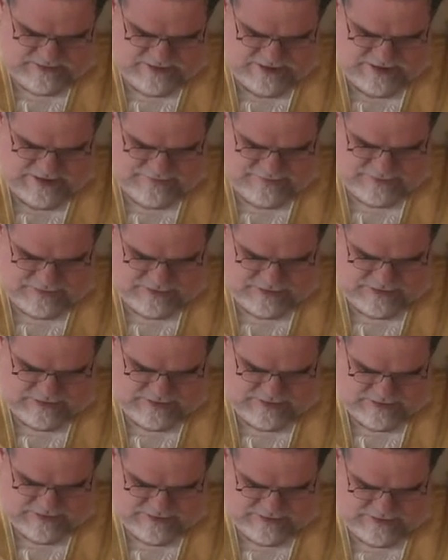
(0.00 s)
lamps,
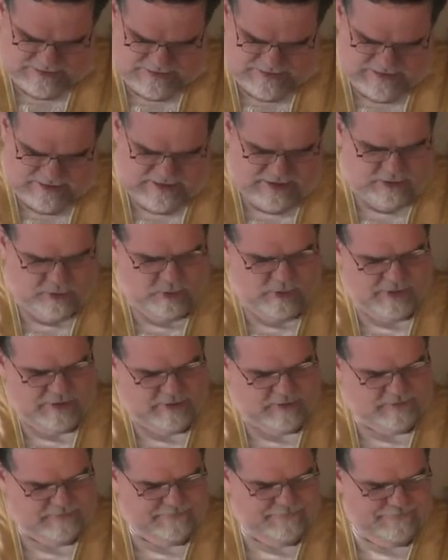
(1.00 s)
did not take
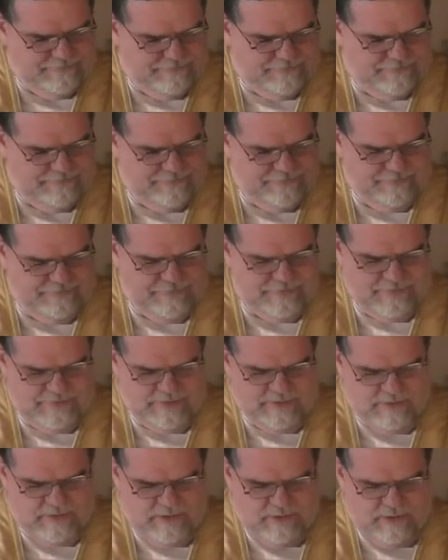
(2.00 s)
oil
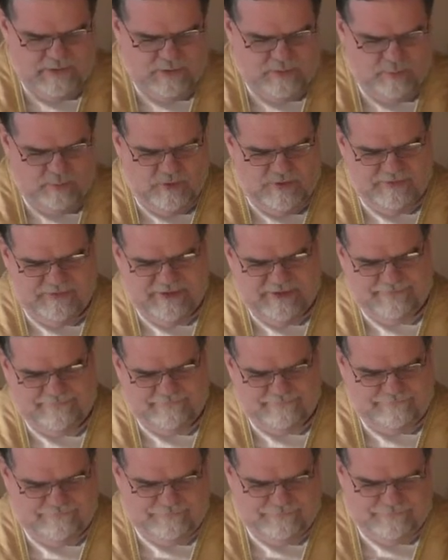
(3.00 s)
with
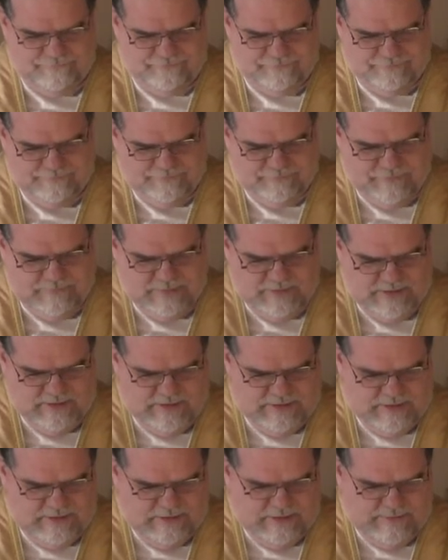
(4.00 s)
them.
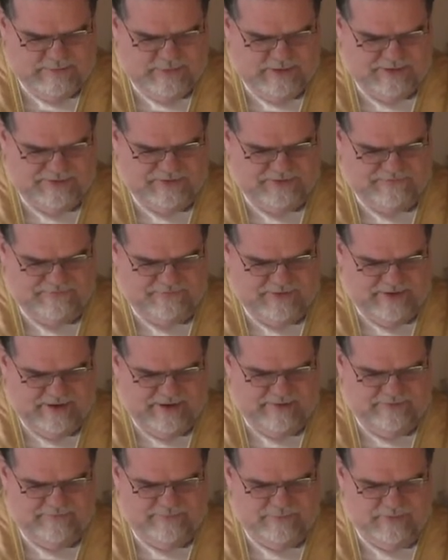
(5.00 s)
But
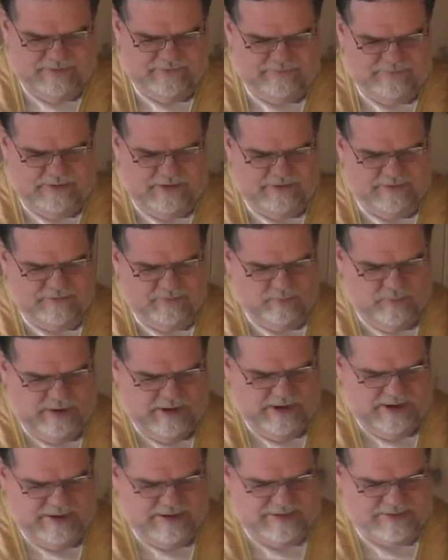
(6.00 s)
the
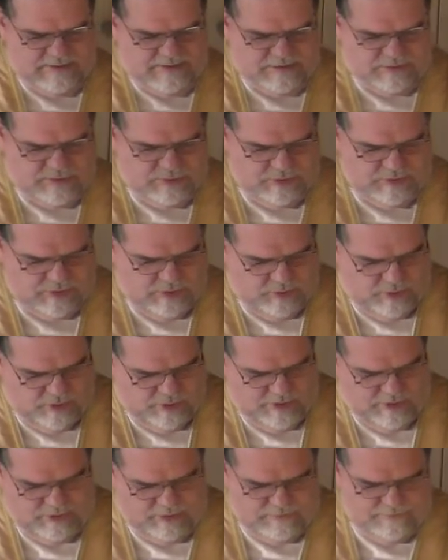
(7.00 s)
wise took
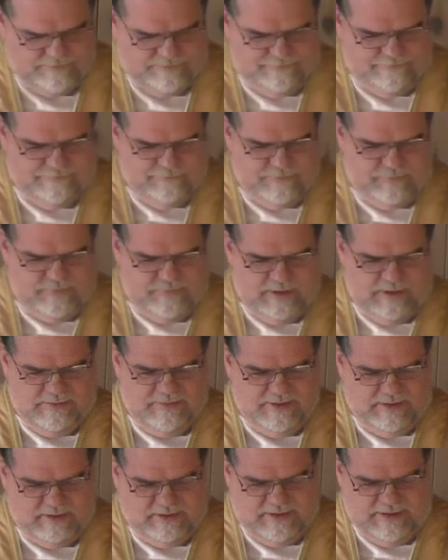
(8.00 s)
oil
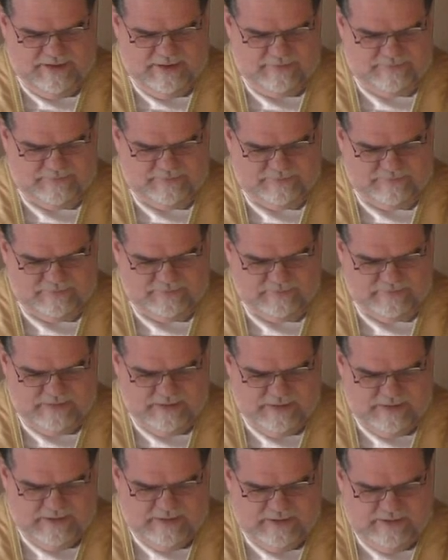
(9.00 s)
in their lamps,
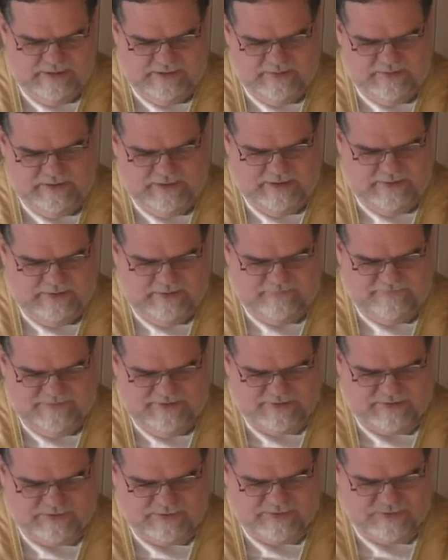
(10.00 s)
in their
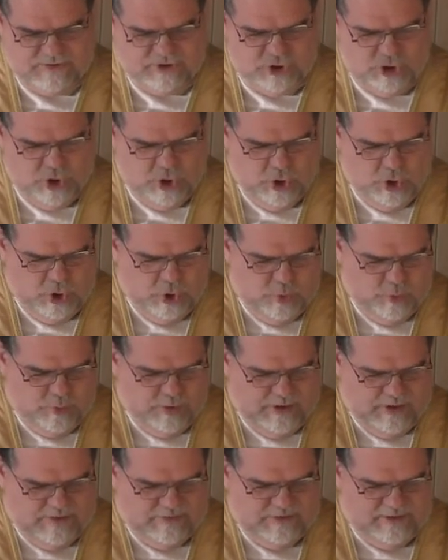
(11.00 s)
vessels,
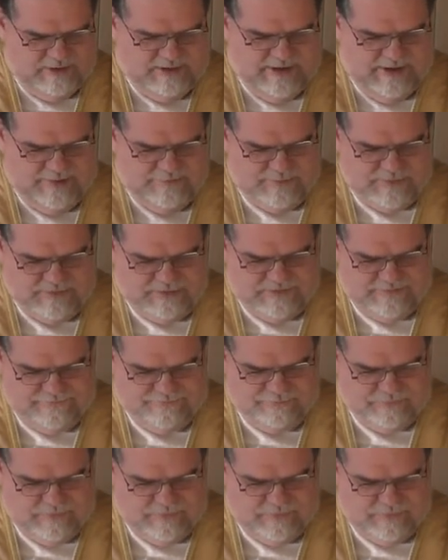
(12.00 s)
with the lamps.